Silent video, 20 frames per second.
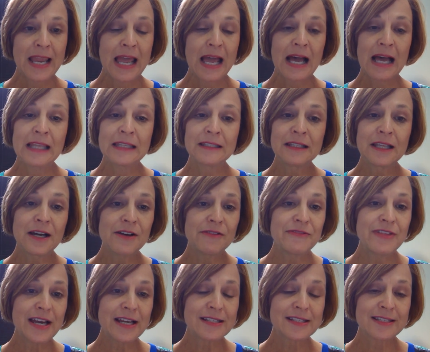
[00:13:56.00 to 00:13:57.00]
I love
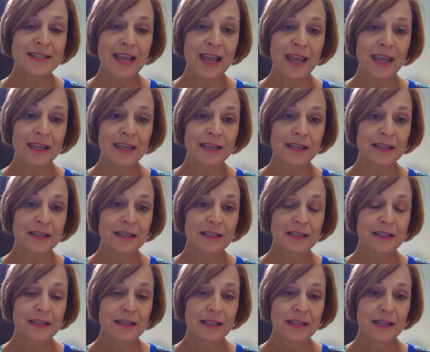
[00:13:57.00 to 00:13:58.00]
that saying.
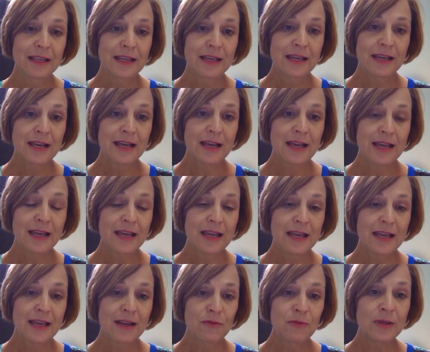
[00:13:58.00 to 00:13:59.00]

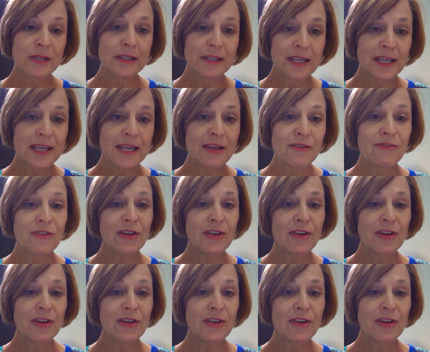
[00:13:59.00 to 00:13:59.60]
We live